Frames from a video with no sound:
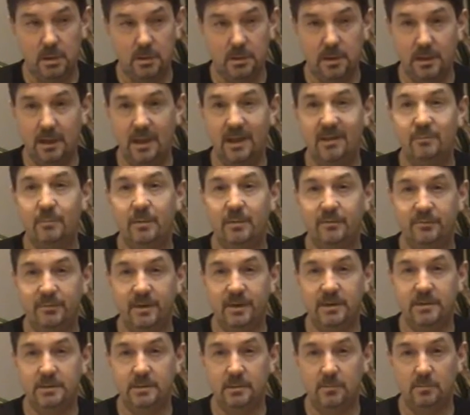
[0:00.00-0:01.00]
Then I have my
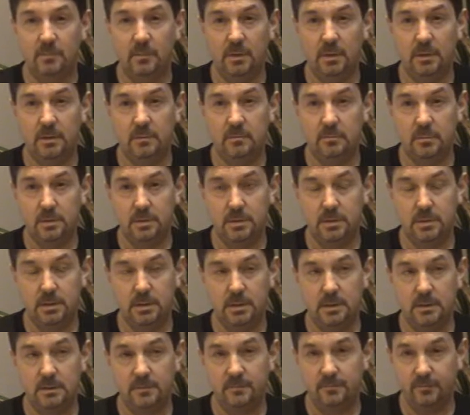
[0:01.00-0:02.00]
fasting weight, which
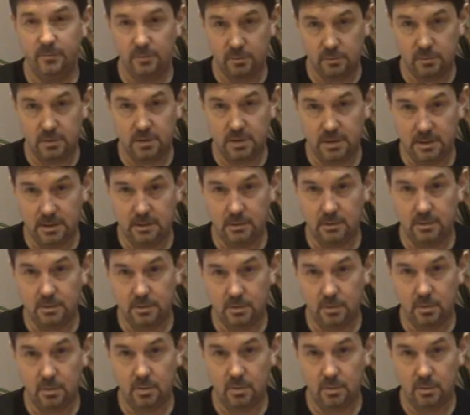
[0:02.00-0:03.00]
is 14
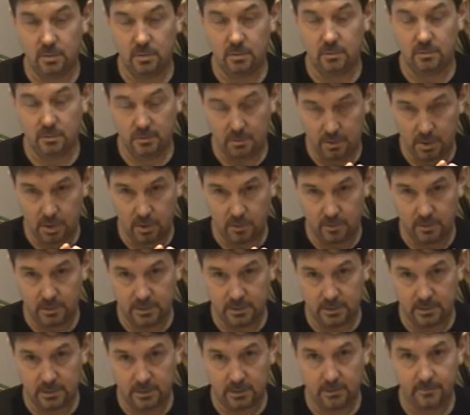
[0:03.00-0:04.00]
stone
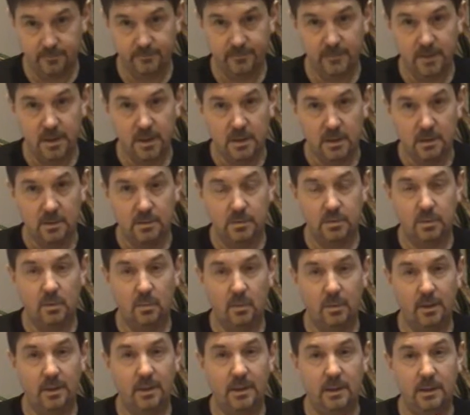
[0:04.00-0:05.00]
currently. So
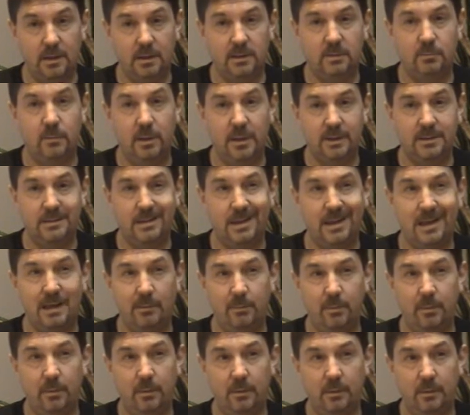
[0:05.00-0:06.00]
what I expect to
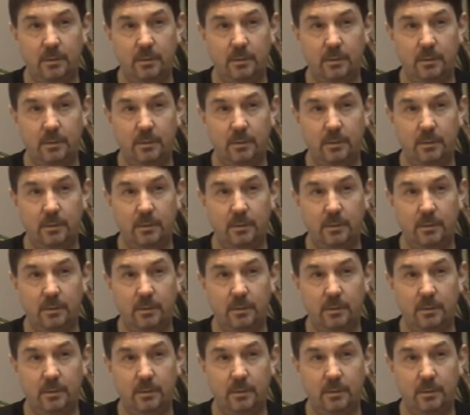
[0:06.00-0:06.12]
happen